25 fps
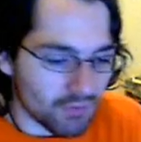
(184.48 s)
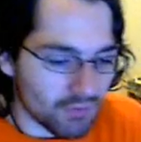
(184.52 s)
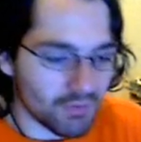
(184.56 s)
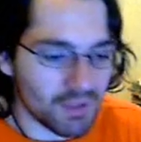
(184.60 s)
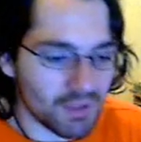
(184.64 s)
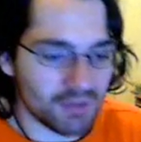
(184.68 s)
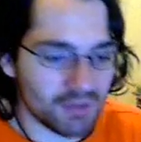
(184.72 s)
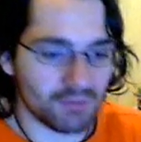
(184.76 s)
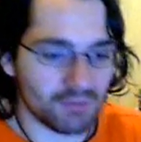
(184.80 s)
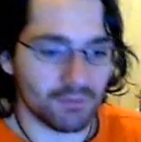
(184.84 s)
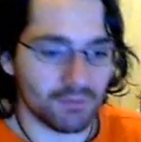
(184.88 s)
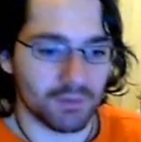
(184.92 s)
no
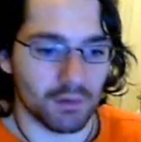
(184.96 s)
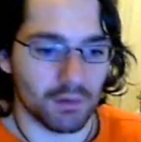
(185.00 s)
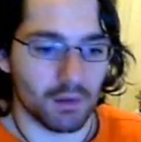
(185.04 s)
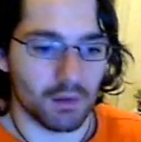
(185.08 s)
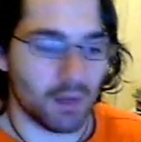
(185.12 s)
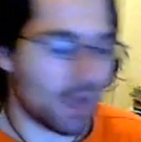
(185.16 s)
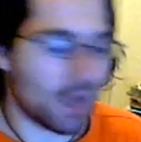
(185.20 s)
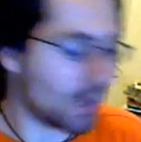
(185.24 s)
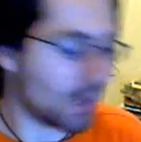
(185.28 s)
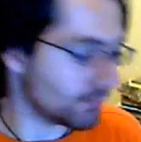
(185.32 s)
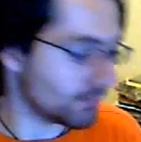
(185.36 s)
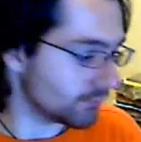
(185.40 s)
reason for
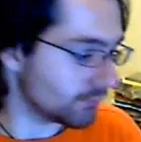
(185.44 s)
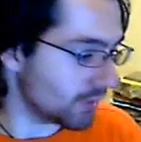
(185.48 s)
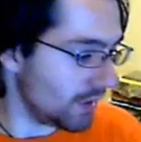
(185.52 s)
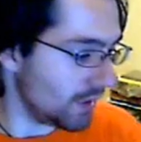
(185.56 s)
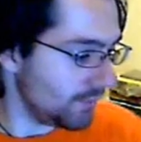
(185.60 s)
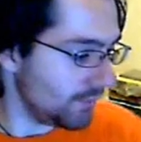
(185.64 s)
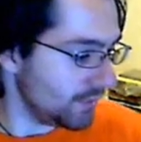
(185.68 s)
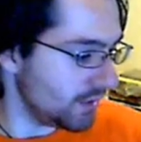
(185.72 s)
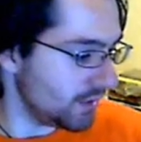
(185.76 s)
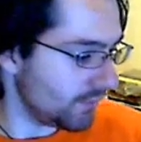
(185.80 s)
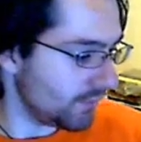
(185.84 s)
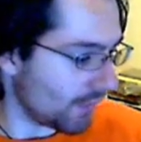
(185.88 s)
it, and
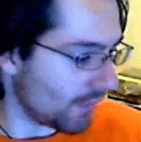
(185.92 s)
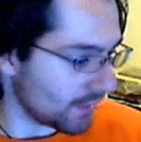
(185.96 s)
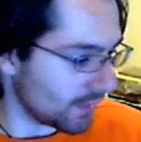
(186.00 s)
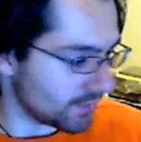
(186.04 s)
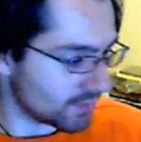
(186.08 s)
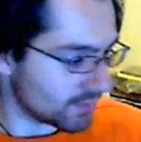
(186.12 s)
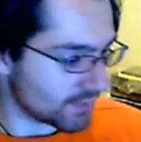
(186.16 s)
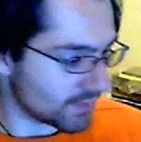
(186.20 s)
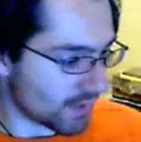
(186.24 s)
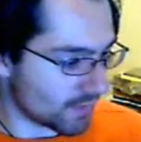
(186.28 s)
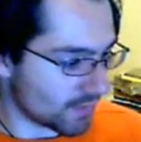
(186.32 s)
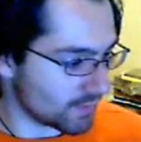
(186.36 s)
even
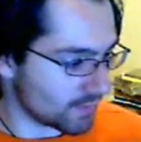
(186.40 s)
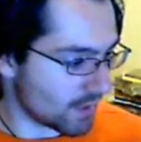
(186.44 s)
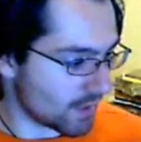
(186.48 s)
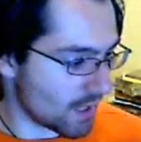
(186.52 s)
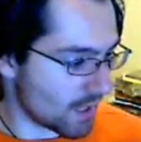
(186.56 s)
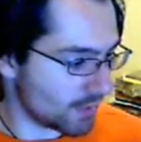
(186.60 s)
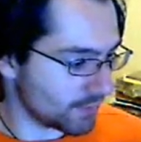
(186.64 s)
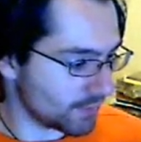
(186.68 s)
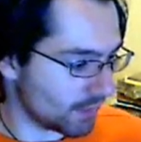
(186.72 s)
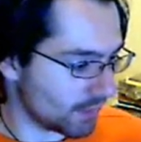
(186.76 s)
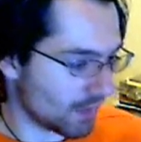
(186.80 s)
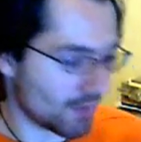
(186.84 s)
devices that
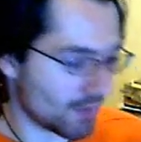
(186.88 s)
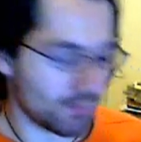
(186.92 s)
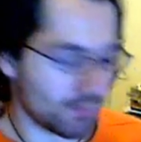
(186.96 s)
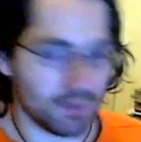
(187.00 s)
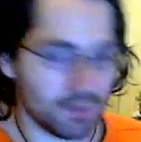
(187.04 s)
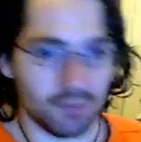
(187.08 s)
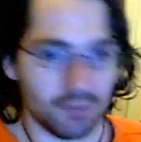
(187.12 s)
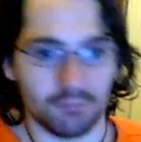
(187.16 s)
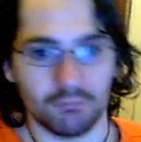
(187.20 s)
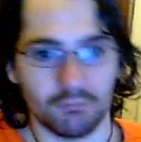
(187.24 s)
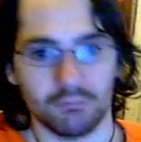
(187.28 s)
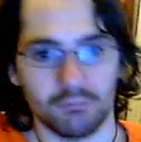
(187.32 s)
aren't
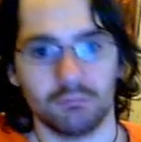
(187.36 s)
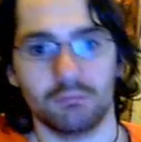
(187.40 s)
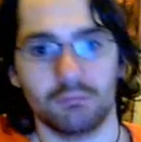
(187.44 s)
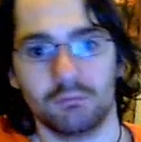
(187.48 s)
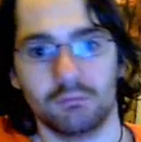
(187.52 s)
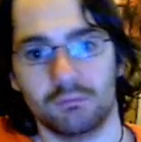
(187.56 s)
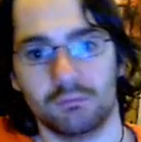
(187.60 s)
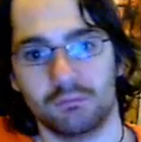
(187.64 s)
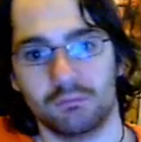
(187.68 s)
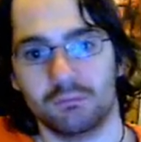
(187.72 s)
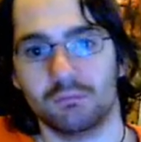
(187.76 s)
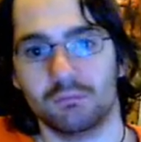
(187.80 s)
allowing,
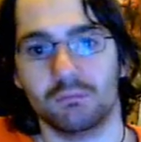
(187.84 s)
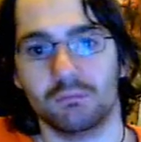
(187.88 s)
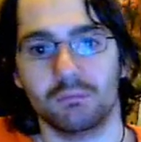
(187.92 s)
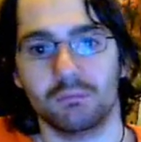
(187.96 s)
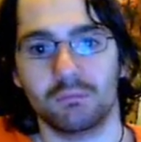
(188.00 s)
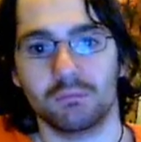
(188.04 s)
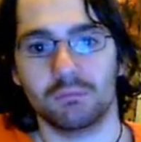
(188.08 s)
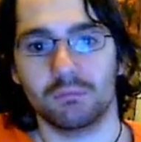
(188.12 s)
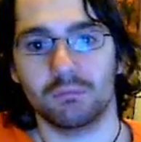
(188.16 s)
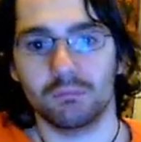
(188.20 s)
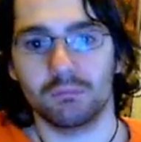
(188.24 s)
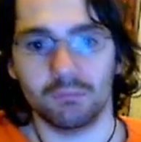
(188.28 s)

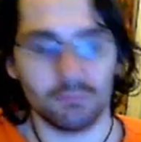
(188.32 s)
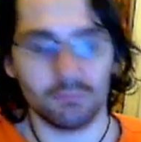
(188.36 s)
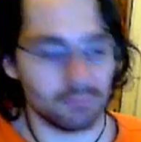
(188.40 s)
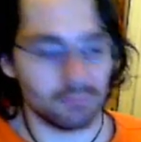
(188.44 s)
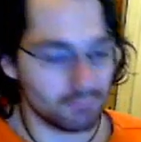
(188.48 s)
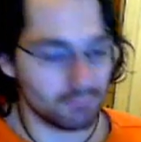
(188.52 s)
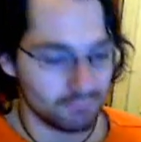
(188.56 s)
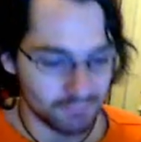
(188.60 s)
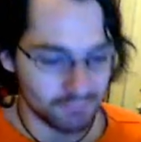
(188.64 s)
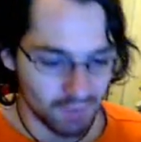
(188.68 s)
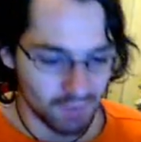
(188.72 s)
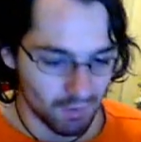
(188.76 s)

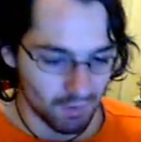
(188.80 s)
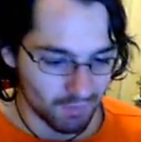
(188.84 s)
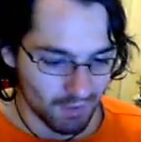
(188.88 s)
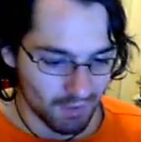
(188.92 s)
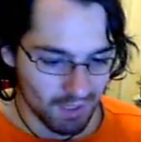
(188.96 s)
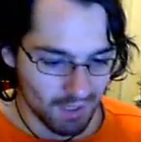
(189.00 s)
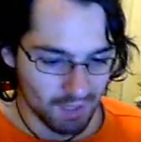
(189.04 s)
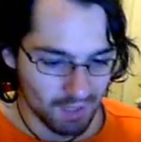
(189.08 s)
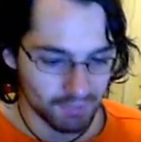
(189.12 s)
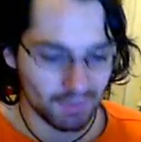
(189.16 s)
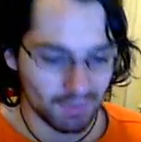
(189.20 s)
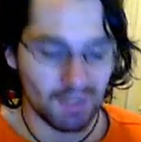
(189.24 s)

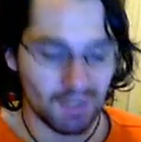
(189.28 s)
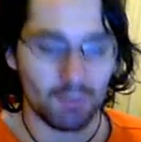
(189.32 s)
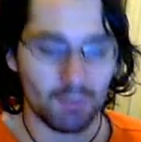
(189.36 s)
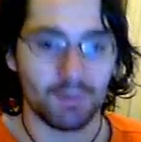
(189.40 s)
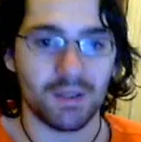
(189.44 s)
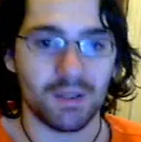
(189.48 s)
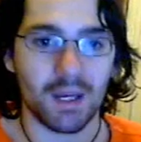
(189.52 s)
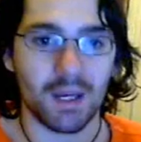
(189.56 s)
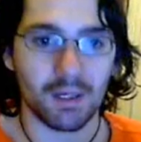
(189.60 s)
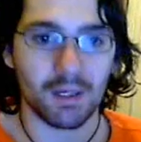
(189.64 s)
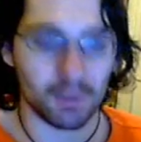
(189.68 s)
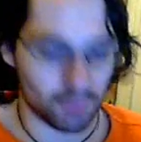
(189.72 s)

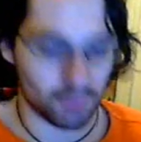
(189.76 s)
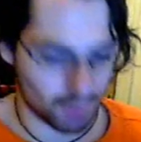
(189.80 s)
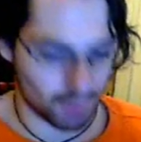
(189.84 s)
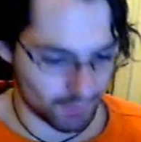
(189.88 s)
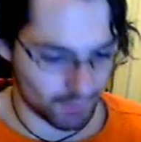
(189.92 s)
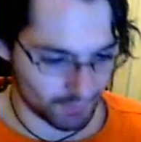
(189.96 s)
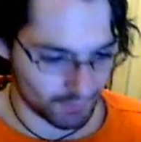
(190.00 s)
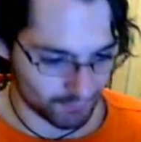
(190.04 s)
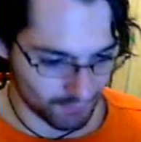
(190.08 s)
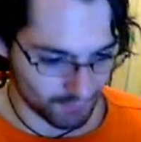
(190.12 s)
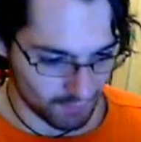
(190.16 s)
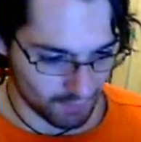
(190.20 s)
data
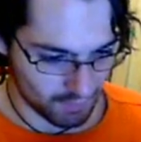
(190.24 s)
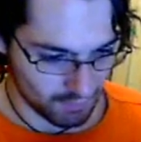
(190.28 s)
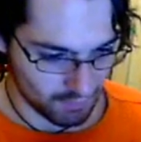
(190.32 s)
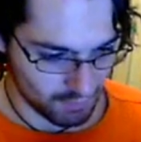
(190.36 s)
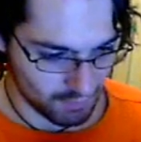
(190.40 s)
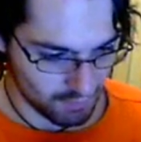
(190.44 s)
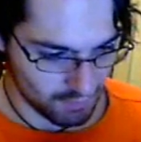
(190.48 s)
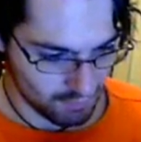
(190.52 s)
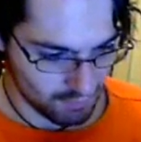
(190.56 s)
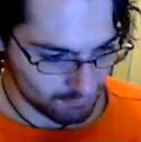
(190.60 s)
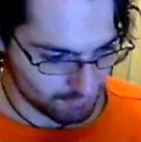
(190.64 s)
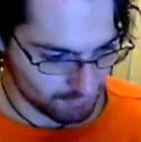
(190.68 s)
transfer,
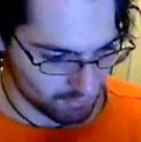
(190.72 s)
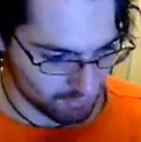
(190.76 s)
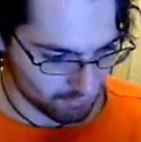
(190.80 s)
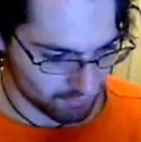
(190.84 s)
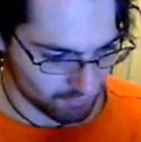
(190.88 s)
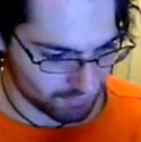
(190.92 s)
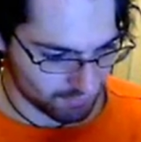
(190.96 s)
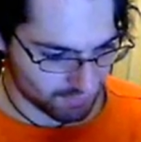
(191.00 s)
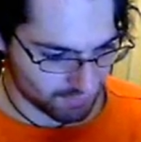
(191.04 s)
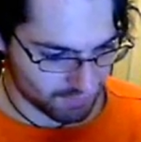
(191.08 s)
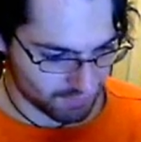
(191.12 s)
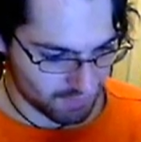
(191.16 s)
but are
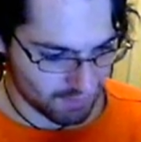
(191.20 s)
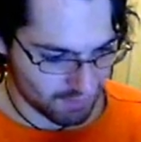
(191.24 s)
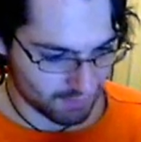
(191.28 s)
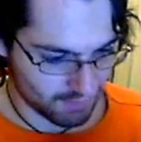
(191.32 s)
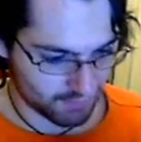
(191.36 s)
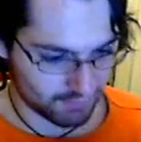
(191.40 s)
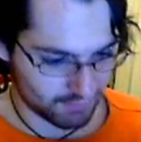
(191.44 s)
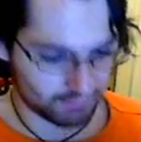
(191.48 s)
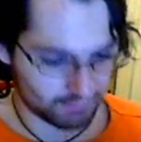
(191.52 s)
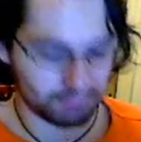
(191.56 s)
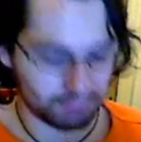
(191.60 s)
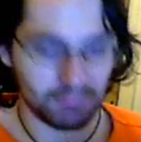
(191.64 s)

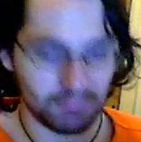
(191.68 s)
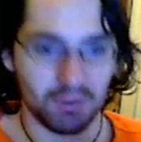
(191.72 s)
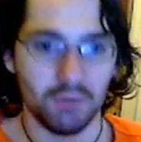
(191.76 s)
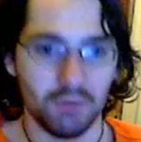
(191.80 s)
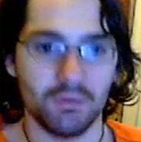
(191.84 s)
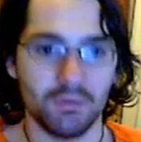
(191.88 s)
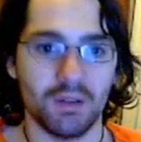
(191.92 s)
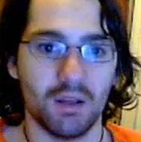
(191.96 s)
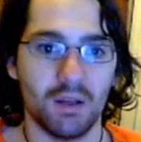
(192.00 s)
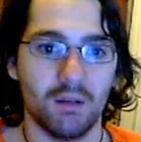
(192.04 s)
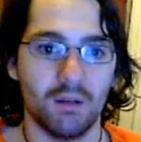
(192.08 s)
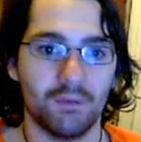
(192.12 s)
instead
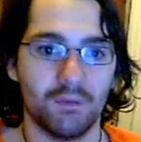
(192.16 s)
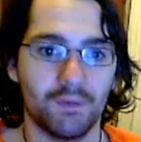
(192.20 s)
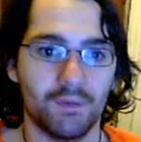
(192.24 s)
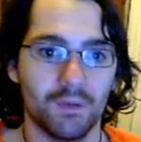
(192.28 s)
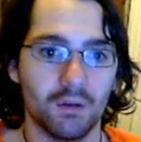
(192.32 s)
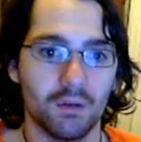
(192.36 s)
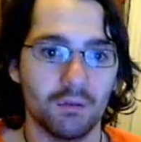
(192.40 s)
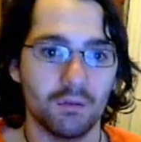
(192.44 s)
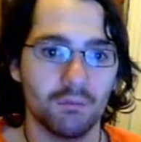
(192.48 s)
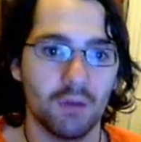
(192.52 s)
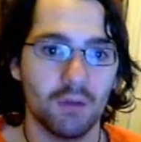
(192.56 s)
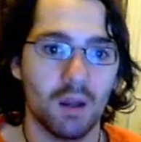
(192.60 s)
using it
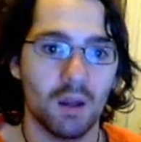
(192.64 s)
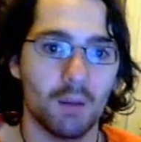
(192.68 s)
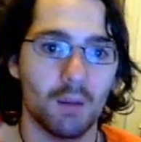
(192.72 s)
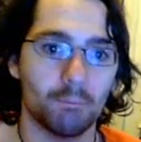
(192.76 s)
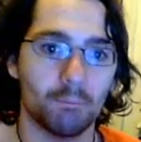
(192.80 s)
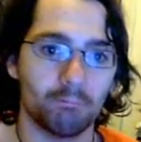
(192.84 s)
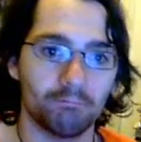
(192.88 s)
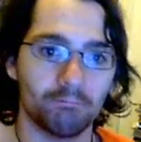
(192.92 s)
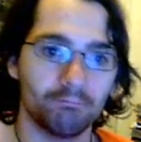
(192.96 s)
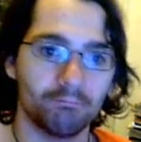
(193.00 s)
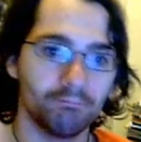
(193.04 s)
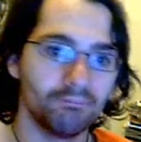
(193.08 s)

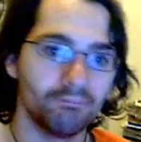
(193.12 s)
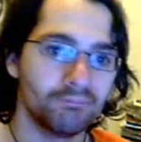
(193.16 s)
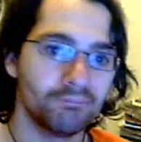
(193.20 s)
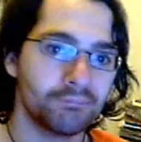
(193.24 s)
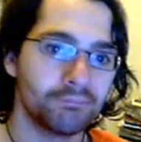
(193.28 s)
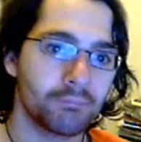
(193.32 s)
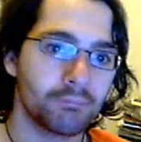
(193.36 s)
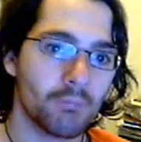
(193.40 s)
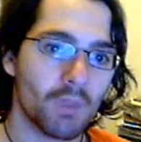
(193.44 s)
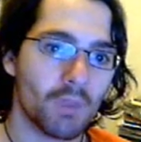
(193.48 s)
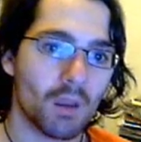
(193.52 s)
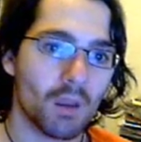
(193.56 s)
for
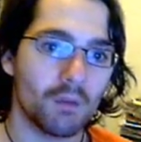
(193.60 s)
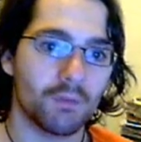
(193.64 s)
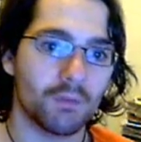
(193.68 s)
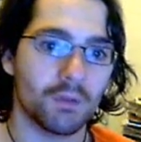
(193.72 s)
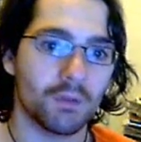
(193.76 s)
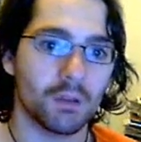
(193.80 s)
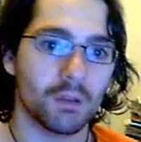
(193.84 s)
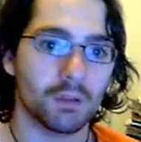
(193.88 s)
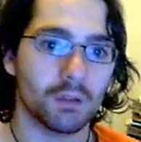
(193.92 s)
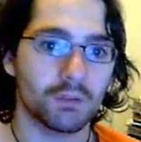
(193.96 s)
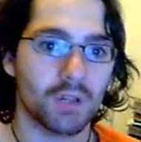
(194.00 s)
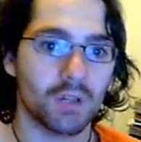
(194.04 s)

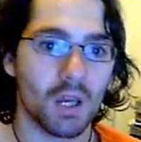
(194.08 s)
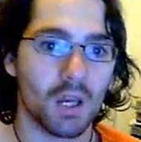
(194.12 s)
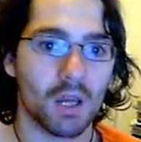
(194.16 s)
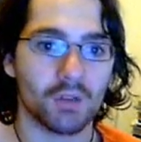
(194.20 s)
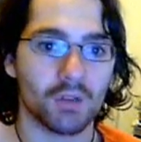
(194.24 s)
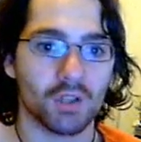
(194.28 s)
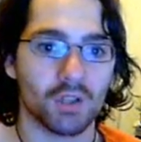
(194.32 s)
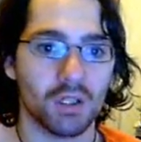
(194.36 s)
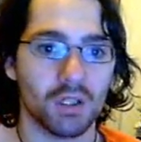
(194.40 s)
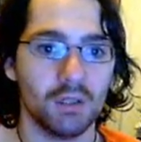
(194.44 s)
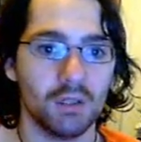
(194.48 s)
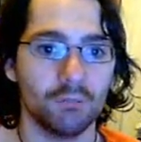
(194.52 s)

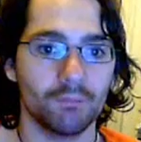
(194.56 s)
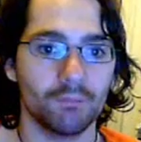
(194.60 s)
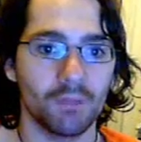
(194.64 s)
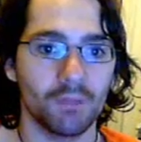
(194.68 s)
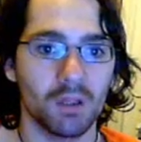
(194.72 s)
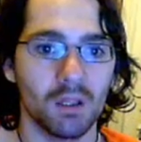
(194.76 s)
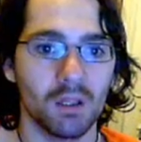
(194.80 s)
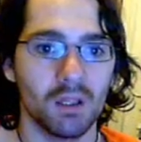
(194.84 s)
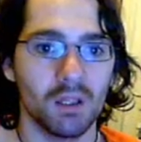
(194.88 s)
charging.